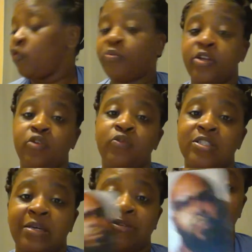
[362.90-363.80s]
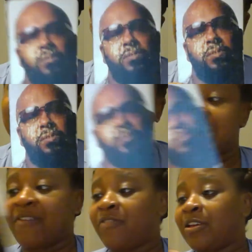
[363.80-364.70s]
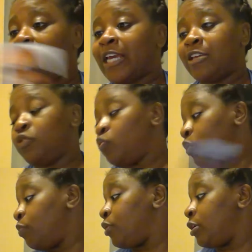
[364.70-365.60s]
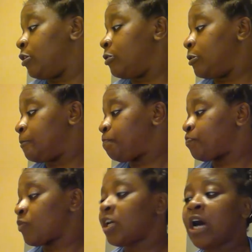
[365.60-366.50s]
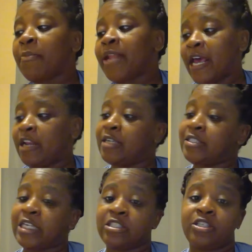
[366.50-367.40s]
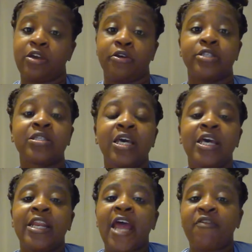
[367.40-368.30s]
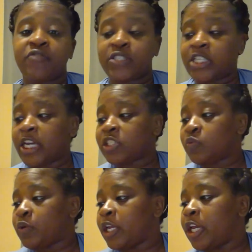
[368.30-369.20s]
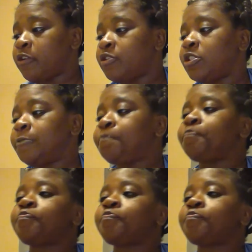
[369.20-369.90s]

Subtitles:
you've been doing something in excess, I feel like you will be coming out of this, Sagittarius. Now for sexual energy,